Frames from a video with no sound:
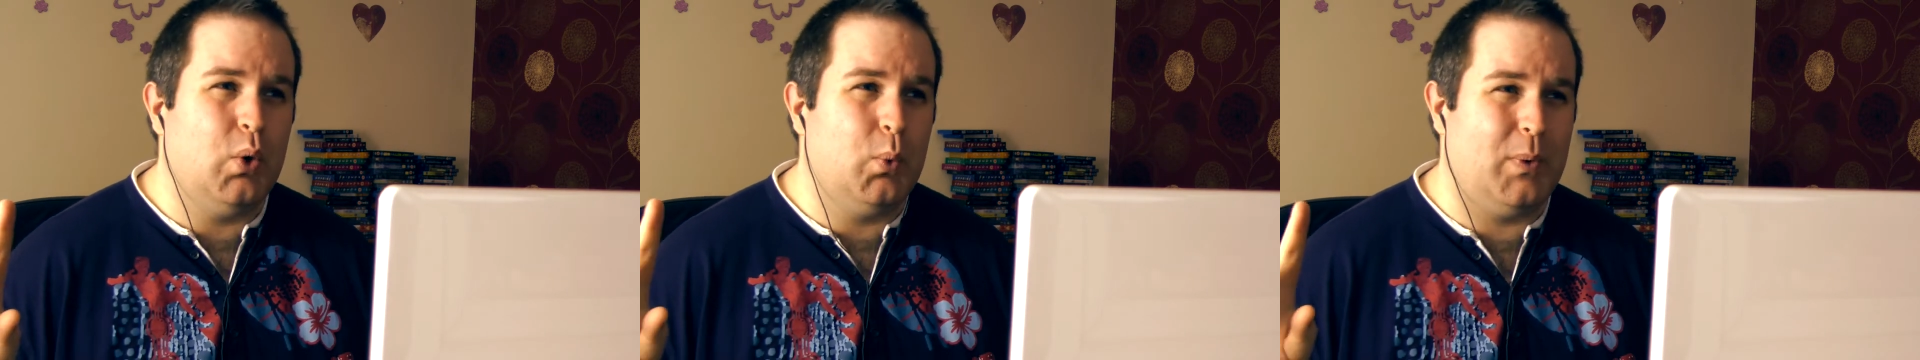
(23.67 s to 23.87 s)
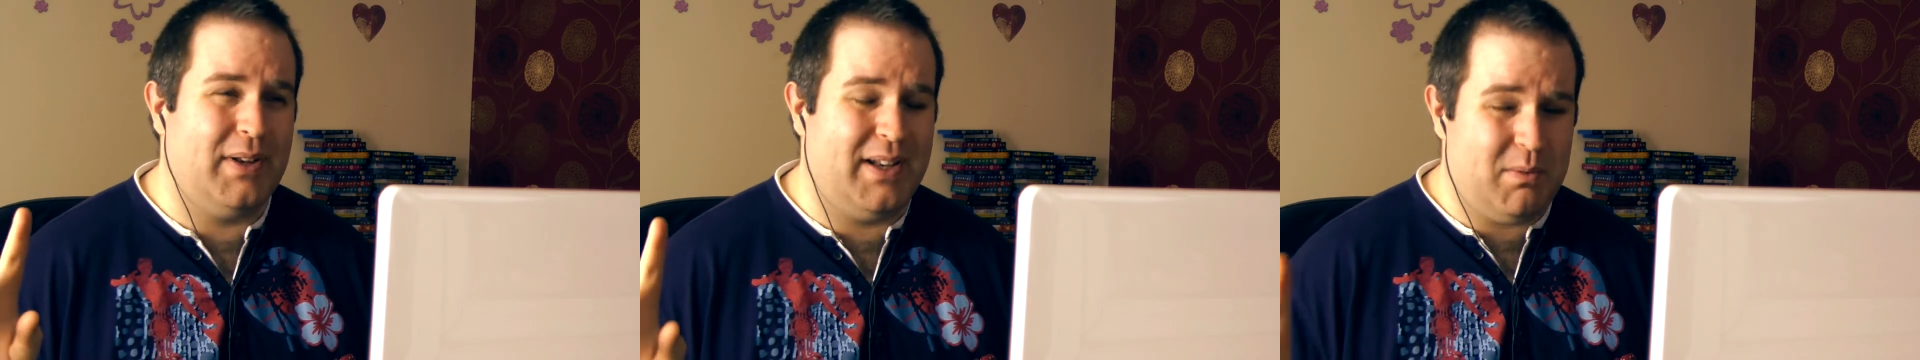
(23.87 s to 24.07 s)

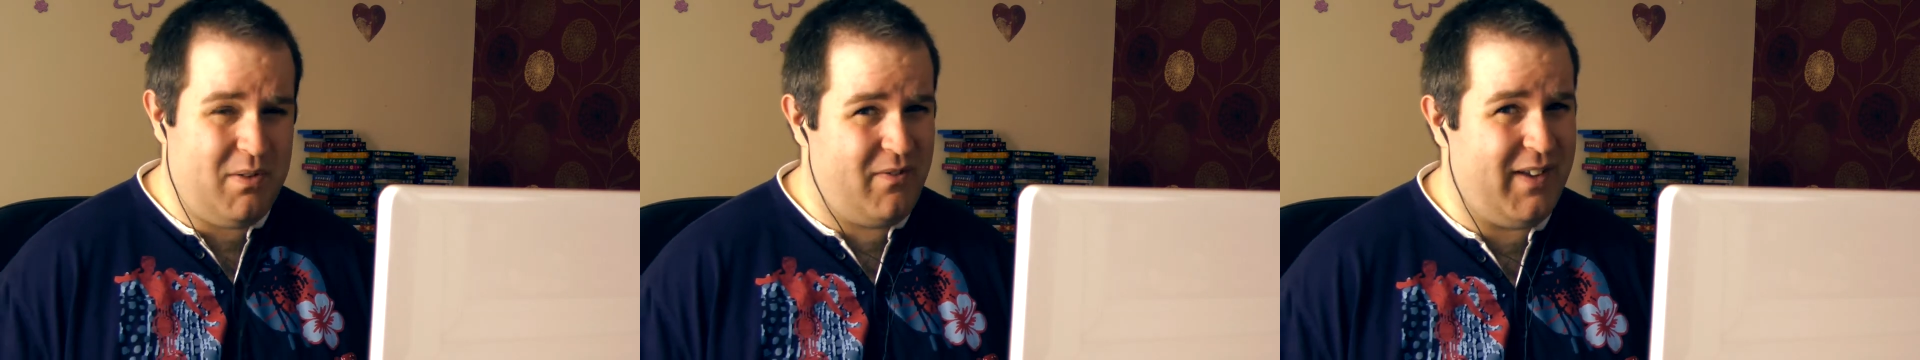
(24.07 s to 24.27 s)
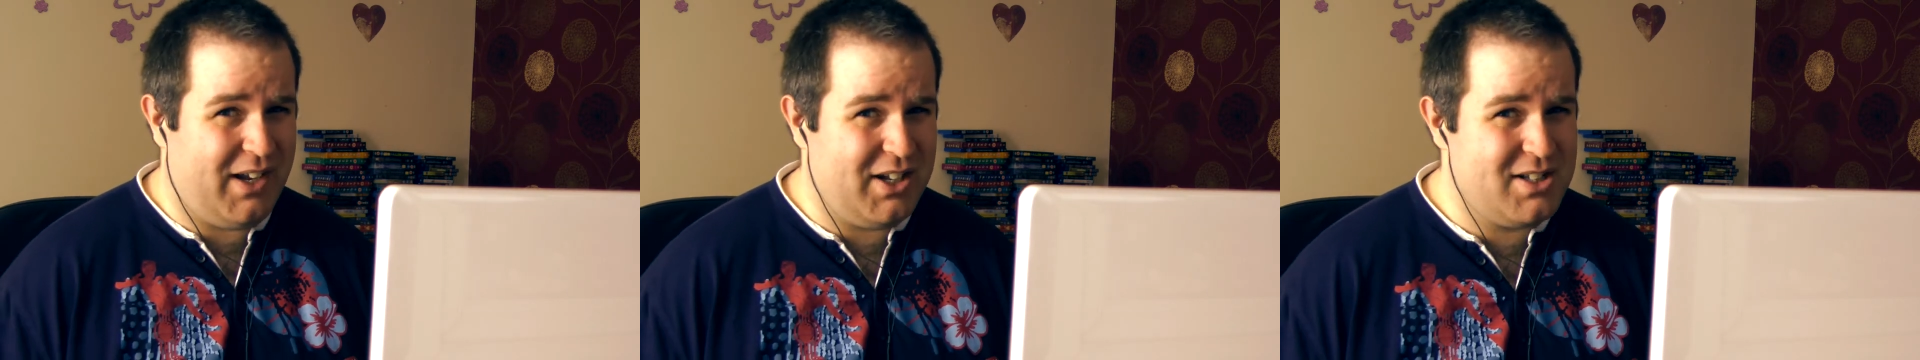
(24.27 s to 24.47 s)
We did with
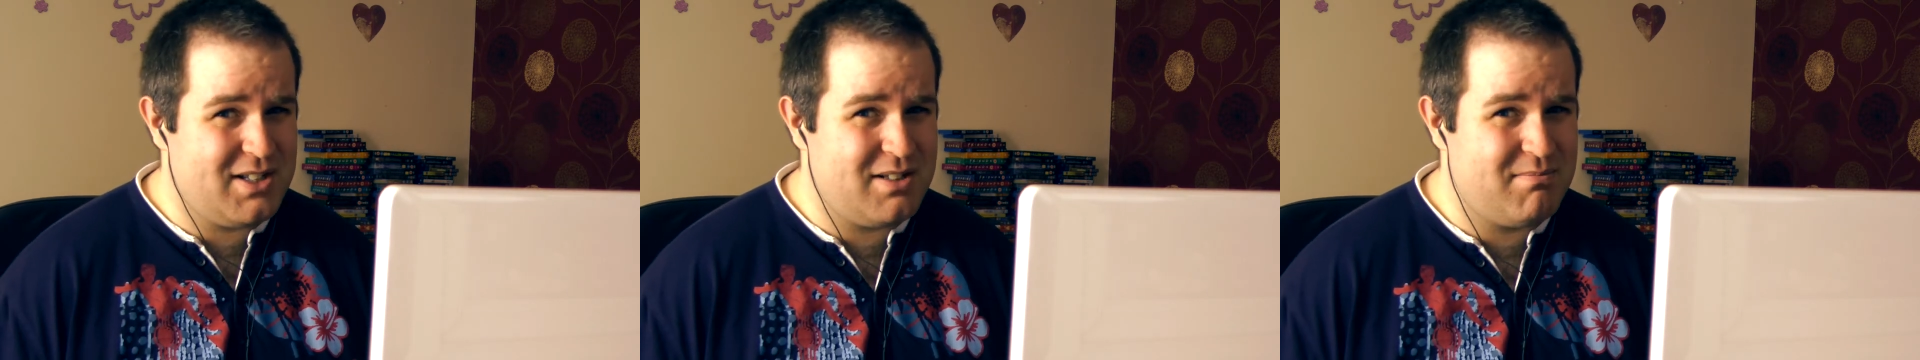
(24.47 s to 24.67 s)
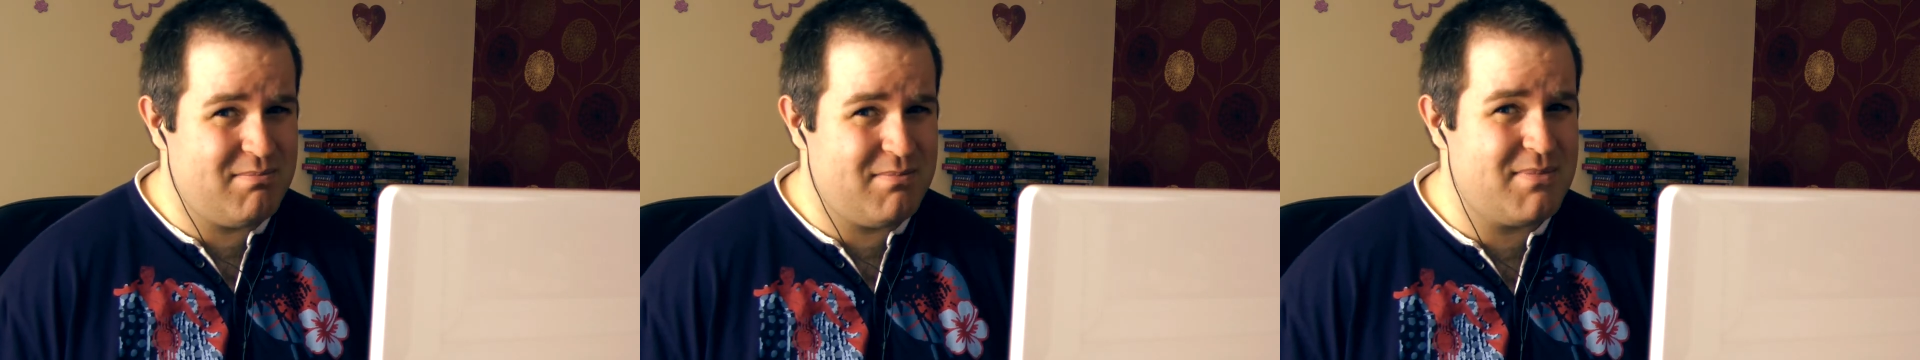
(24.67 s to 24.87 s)

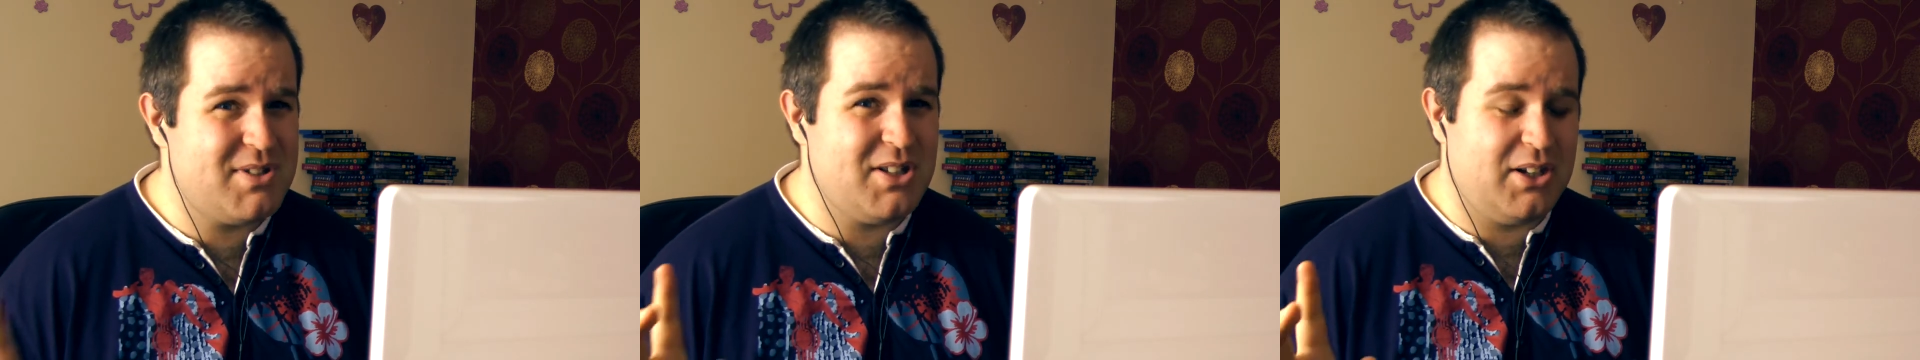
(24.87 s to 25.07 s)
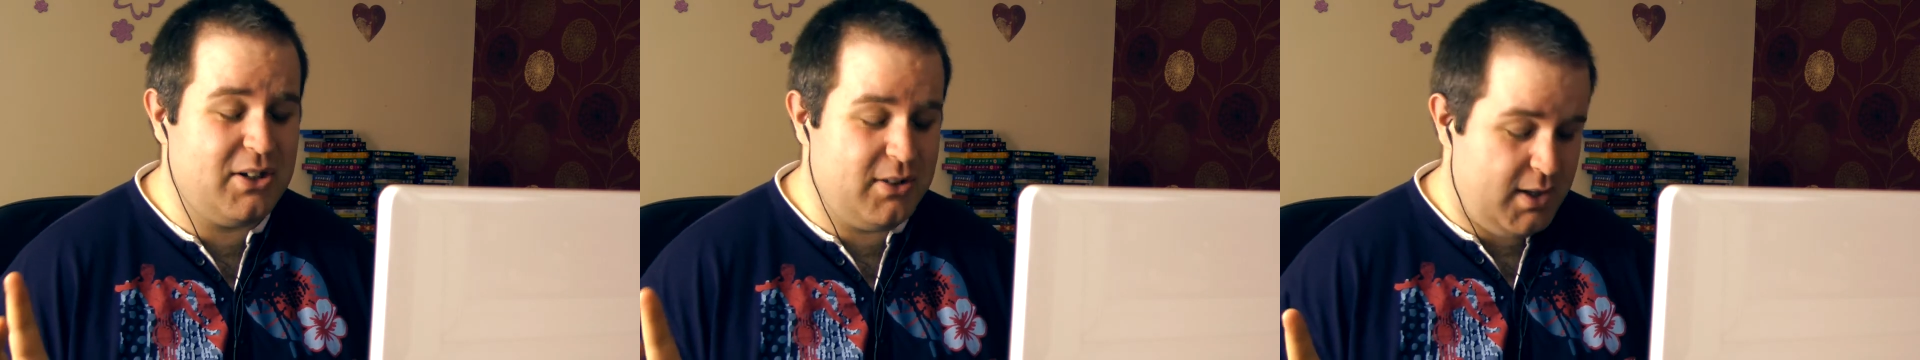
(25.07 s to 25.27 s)
figures,
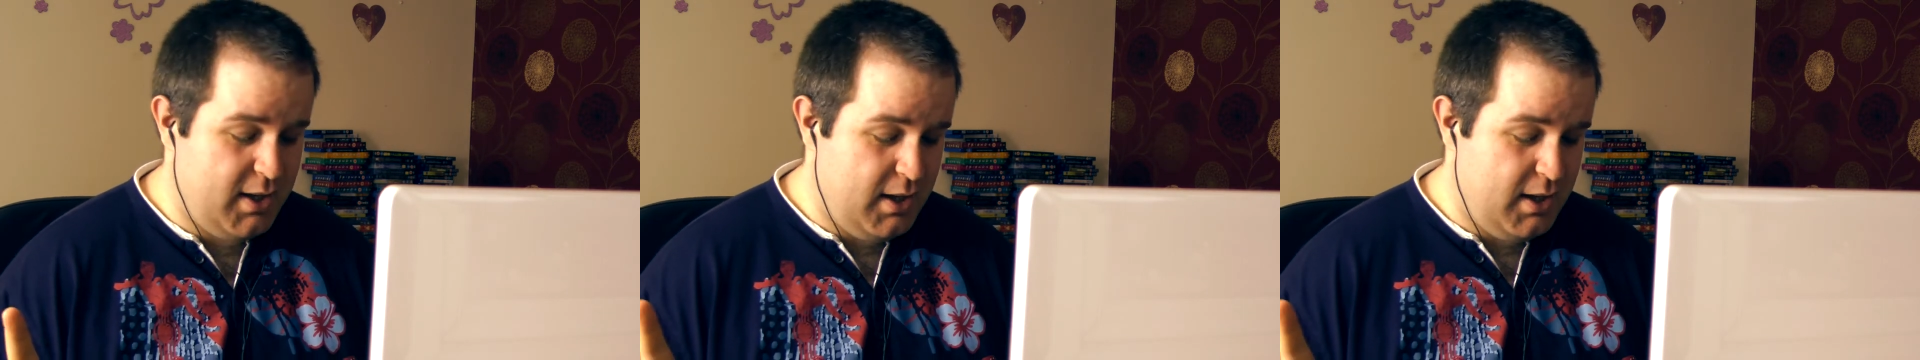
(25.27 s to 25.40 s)
so